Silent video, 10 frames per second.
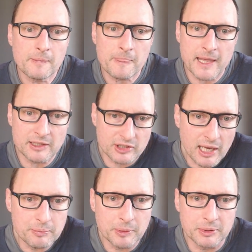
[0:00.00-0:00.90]
that's
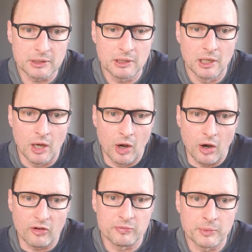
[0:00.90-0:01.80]
capable
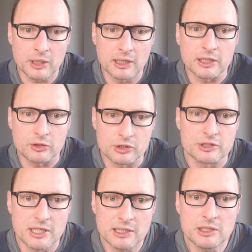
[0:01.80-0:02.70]
of modeling
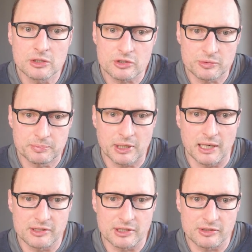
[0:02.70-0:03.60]
continuous
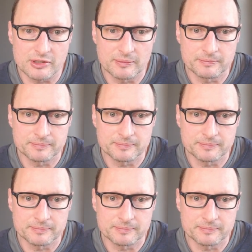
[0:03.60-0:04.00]
prices.